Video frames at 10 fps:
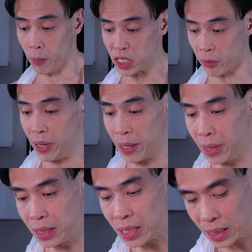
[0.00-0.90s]
a whole bunch of
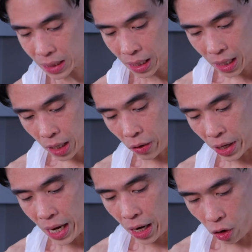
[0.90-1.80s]
pigments,
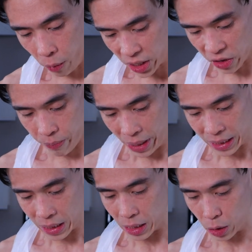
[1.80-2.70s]
okay, and a whole bunch of
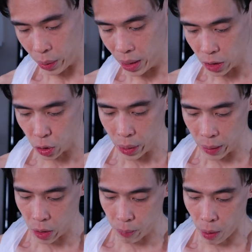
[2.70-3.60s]
bases as well. So
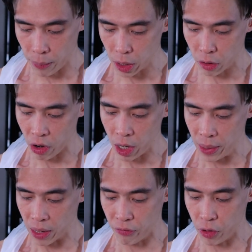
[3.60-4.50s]
we're probably going to try
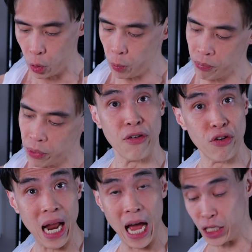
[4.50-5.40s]
to make a few
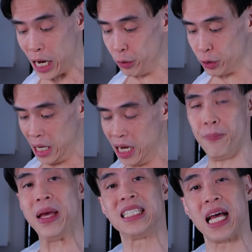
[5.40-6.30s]
different eyeshadows today,
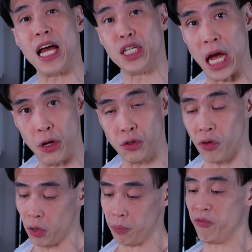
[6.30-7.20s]
the basic
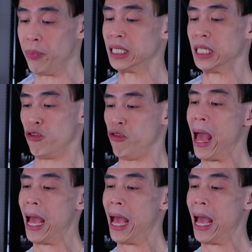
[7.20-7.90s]
eyeshadows, or basic